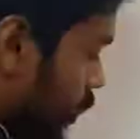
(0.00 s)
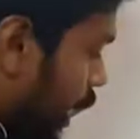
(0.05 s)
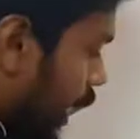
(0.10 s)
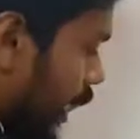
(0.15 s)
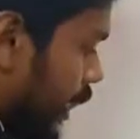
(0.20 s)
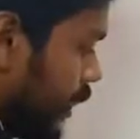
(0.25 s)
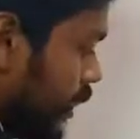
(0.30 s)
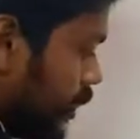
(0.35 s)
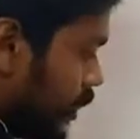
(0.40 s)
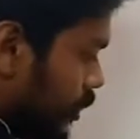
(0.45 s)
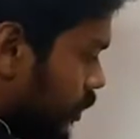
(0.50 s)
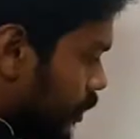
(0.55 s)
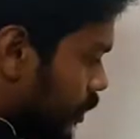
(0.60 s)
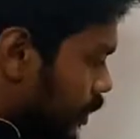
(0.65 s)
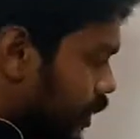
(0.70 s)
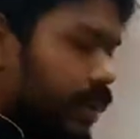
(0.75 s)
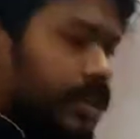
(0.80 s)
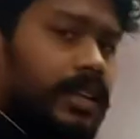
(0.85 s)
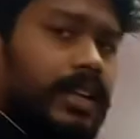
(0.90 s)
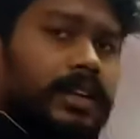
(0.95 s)
and
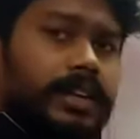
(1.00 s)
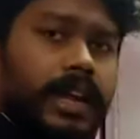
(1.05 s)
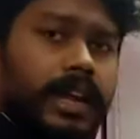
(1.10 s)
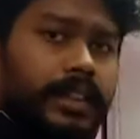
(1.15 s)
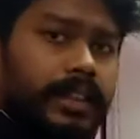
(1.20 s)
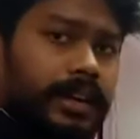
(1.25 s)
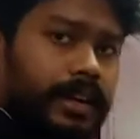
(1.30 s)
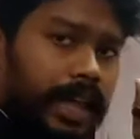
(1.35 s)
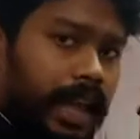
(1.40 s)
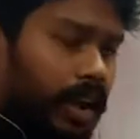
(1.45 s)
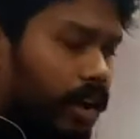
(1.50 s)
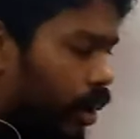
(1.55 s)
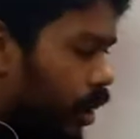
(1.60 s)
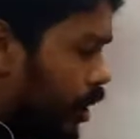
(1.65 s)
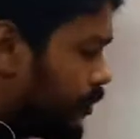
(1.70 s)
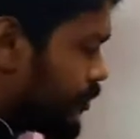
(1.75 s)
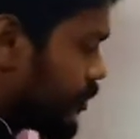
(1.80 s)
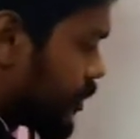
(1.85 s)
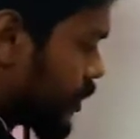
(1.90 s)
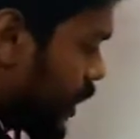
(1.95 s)
in the day
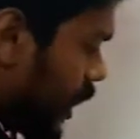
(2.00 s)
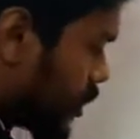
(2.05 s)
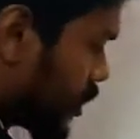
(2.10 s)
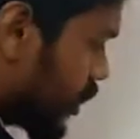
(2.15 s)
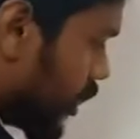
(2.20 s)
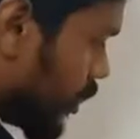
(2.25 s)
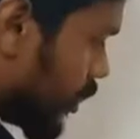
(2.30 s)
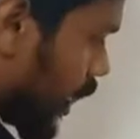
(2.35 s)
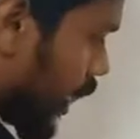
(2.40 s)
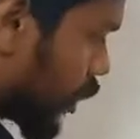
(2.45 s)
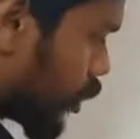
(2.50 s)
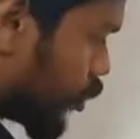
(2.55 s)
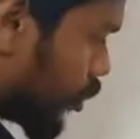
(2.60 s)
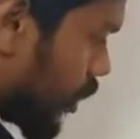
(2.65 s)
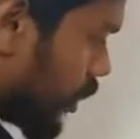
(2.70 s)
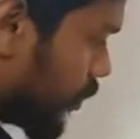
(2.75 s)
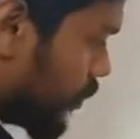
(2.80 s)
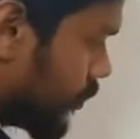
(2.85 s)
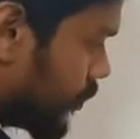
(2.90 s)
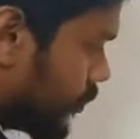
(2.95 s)
of 16,
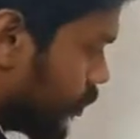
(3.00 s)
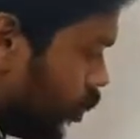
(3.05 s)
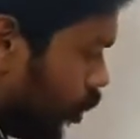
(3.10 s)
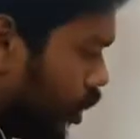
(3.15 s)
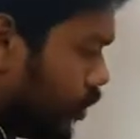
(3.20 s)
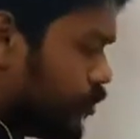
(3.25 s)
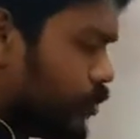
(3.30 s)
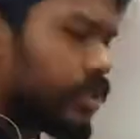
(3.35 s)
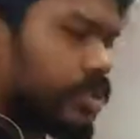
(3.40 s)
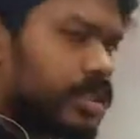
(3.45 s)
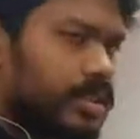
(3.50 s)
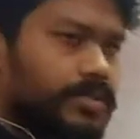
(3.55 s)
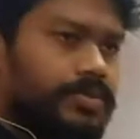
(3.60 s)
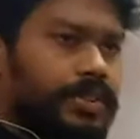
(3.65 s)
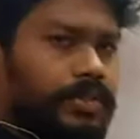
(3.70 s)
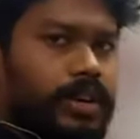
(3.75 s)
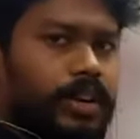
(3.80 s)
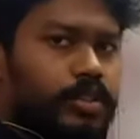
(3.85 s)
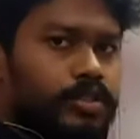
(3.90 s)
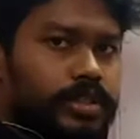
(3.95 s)
actually, almost
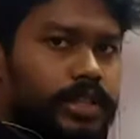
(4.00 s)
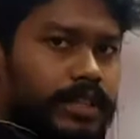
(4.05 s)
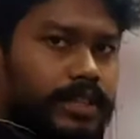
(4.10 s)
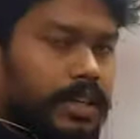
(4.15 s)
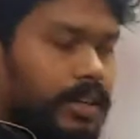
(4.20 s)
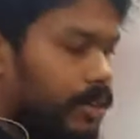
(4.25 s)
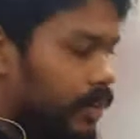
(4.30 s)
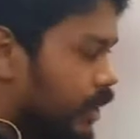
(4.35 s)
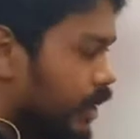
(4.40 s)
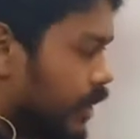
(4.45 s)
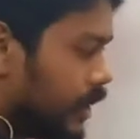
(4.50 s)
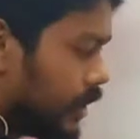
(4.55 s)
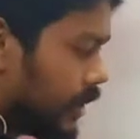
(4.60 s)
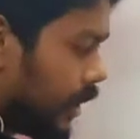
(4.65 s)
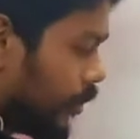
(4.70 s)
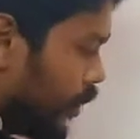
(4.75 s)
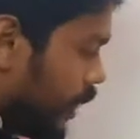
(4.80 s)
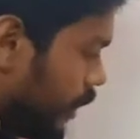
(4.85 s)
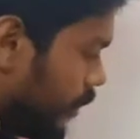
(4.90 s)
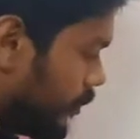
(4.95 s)
15 to 16,
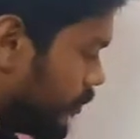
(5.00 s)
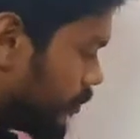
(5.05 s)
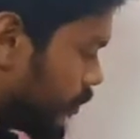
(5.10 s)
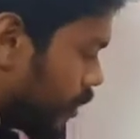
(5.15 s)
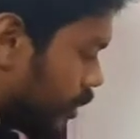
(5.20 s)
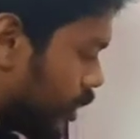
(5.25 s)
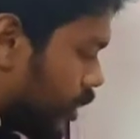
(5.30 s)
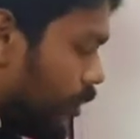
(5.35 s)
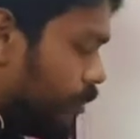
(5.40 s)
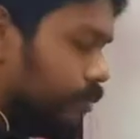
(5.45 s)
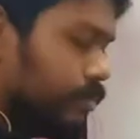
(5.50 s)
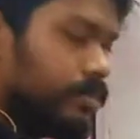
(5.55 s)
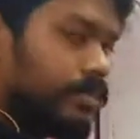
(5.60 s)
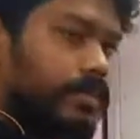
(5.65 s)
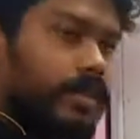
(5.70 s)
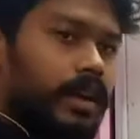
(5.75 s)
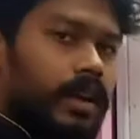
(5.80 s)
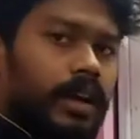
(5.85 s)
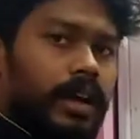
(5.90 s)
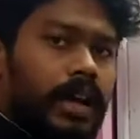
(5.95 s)
they will
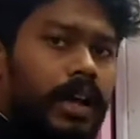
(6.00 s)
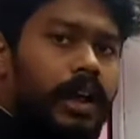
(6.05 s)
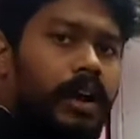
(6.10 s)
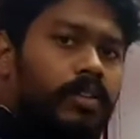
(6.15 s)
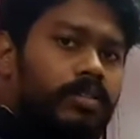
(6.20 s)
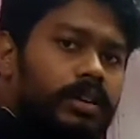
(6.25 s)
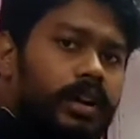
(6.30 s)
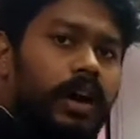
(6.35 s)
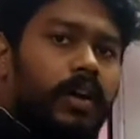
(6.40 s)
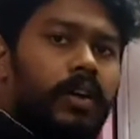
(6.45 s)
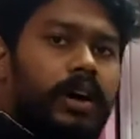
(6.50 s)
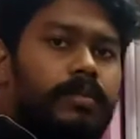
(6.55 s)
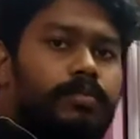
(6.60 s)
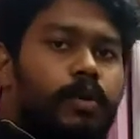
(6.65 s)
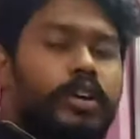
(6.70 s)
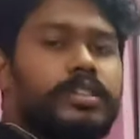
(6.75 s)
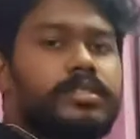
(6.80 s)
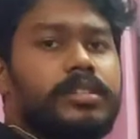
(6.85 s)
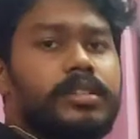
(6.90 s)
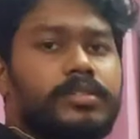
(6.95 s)
come around our
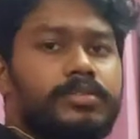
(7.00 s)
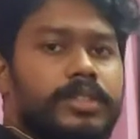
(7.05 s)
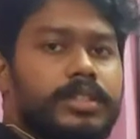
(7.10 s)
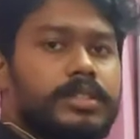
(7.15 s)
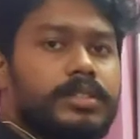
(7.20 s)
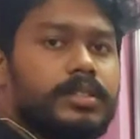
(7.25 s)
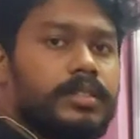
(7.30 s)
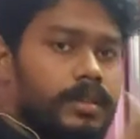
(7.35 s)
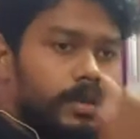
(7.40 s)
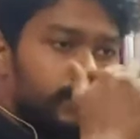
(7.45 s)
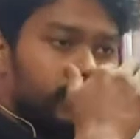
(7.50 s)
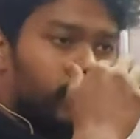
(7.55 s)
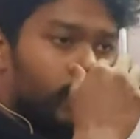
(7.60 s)
body surface.